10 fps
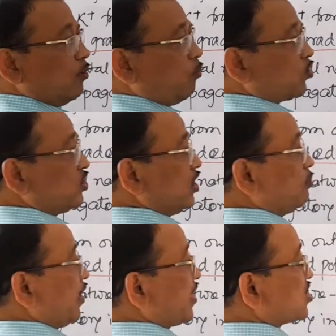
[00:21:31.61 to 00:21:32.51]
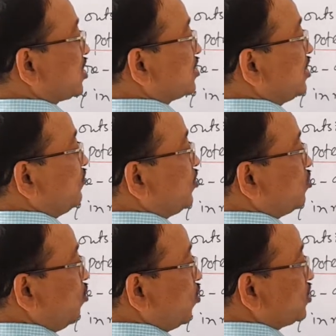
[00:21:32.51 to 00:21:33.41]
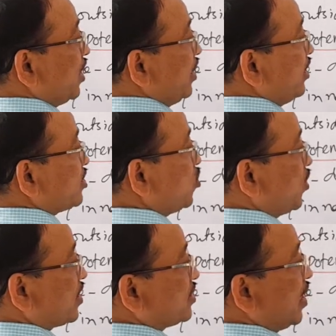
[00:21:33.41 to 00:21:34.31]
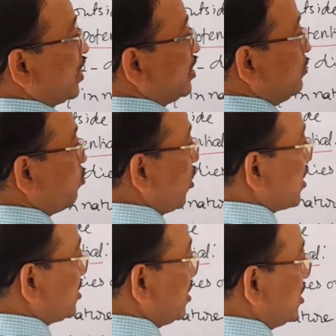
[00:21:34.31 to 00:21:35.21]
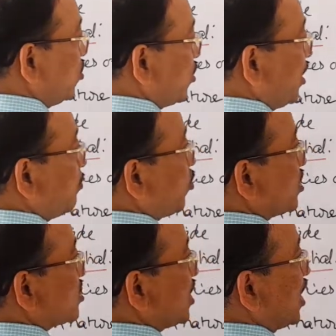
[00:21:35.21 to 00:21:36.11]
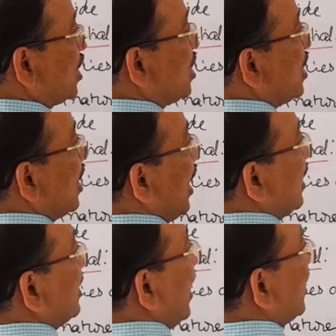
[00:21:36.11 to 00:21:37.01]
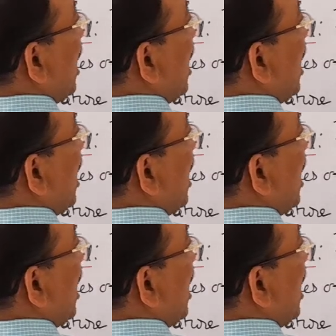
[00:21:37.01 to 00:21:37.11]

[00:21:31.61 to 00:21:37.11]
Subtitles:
Positive directions, if it goes, it is known as the depolarizing graded potential, and that